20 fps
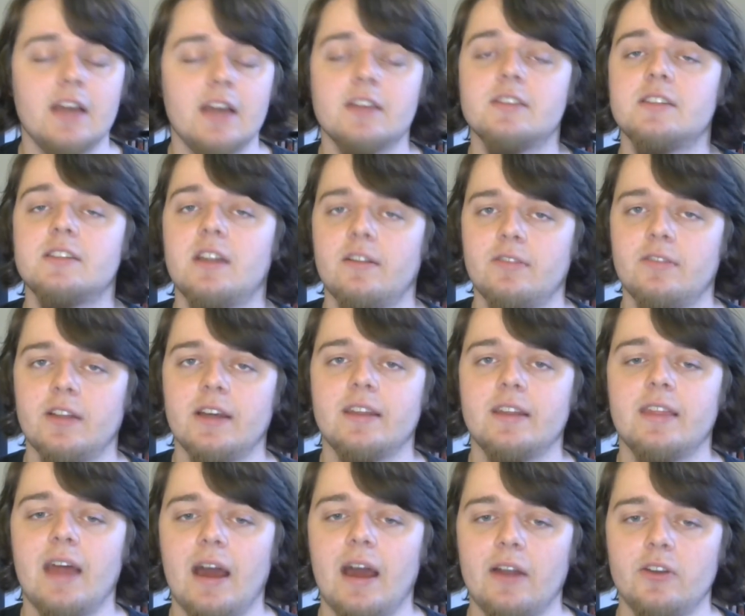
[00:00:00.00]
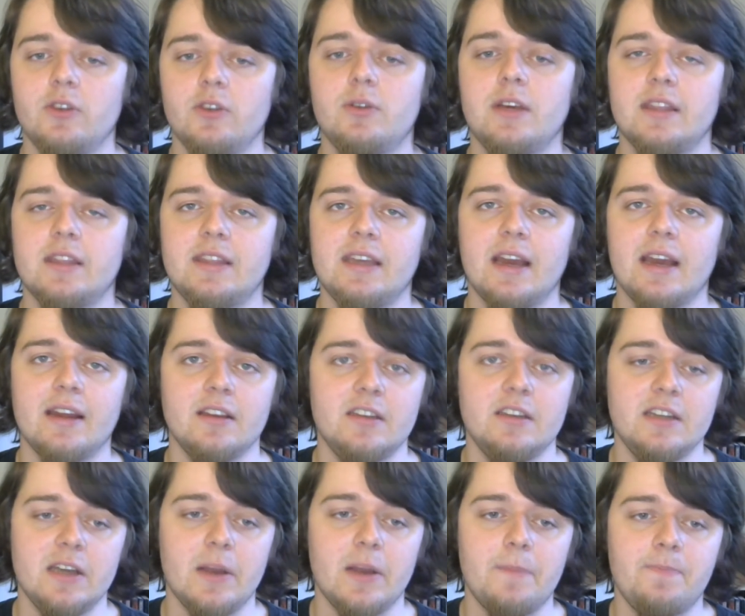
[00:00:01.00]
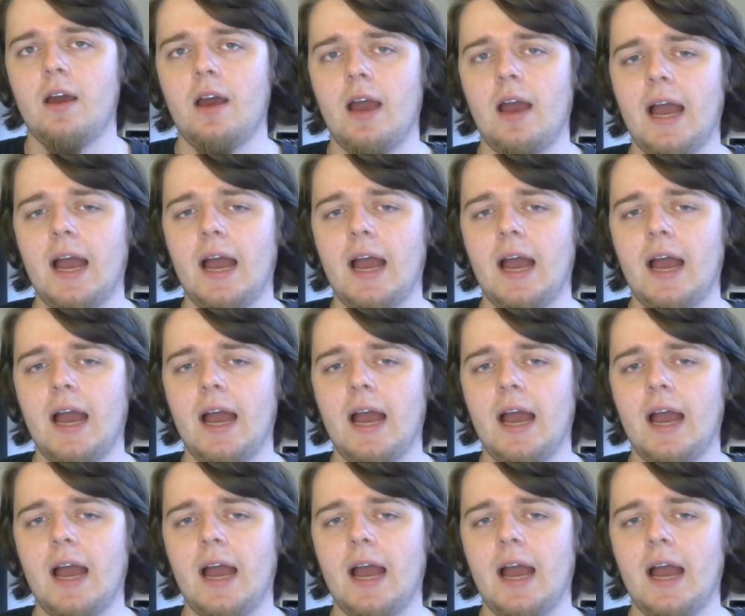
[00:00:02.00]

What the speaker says: stuff like that. You get the idea.